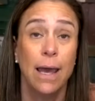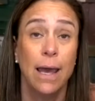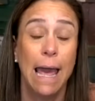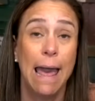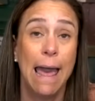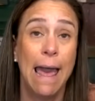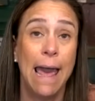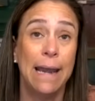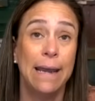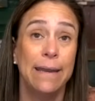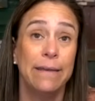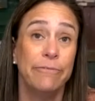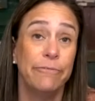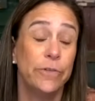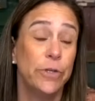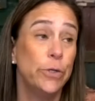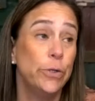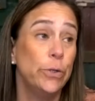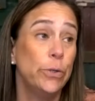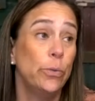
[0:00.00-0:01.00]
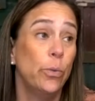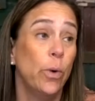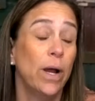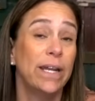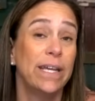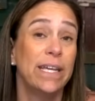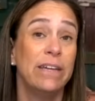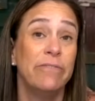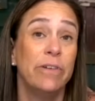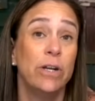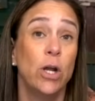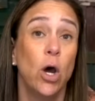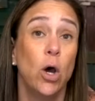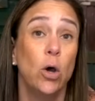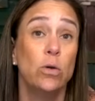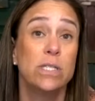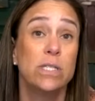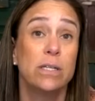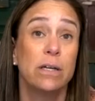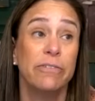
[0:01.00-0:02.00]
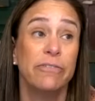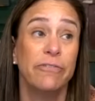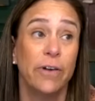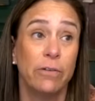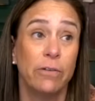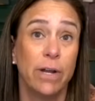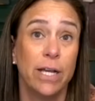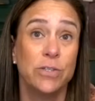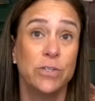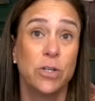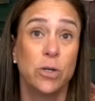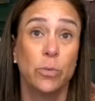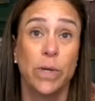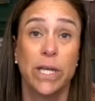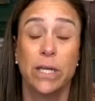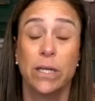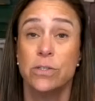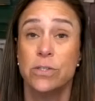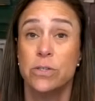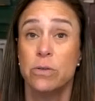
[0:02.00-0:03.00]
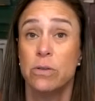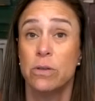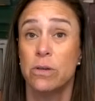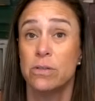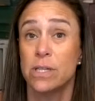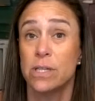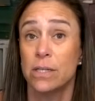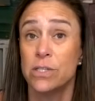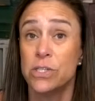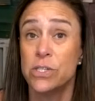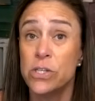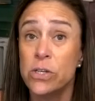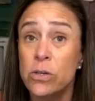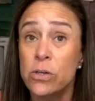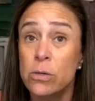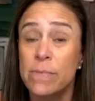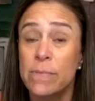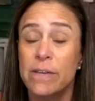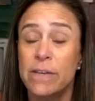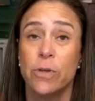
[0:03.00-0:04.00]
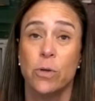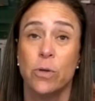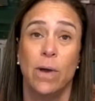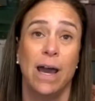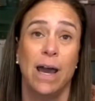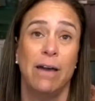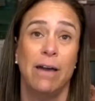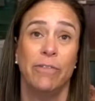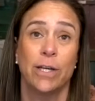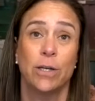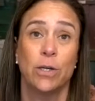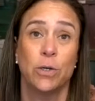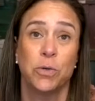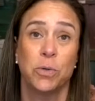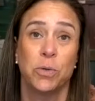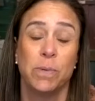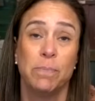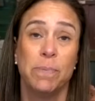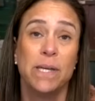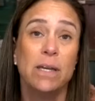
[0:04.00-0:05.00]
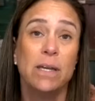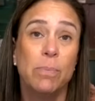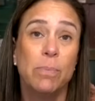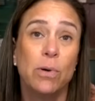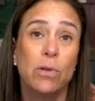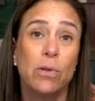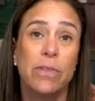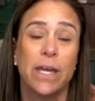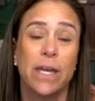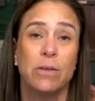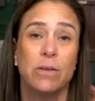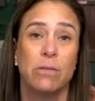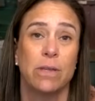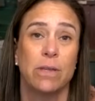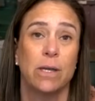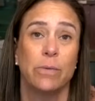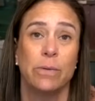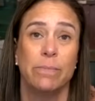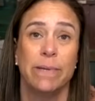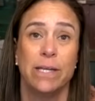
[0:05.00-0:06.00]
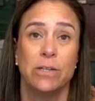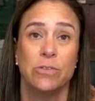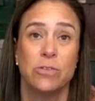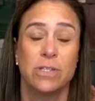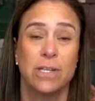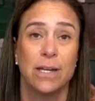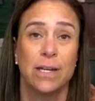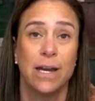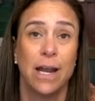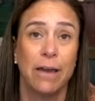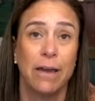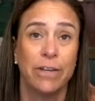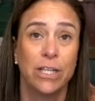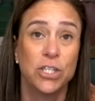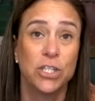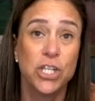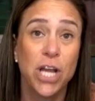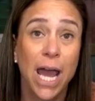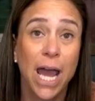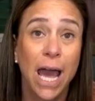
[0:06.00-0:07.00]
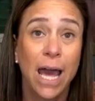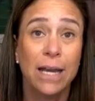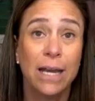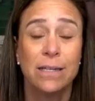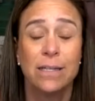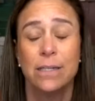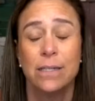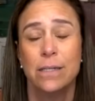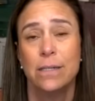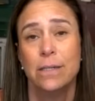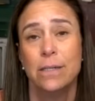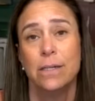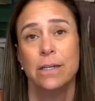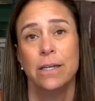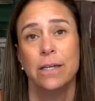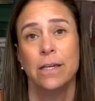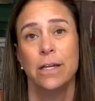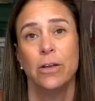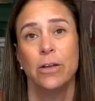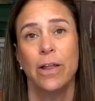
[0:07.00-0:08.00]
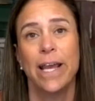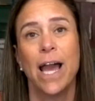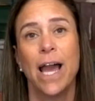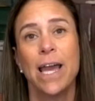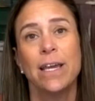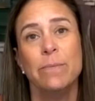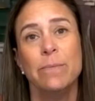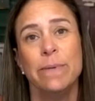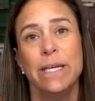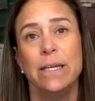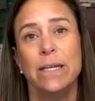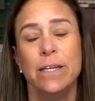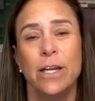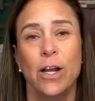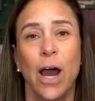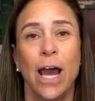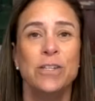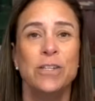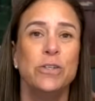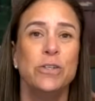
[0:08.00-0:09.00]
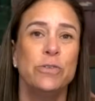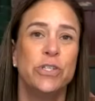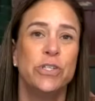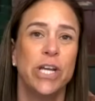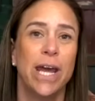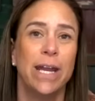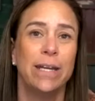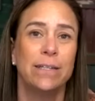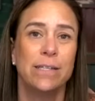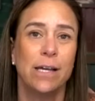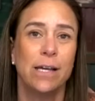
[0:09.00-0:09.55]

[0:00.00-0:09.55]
And if you want to even host a fundraiser, we can do those on Zoom. If you have like a group of people that you think would be interested in having a chat, you know, like I could do Gen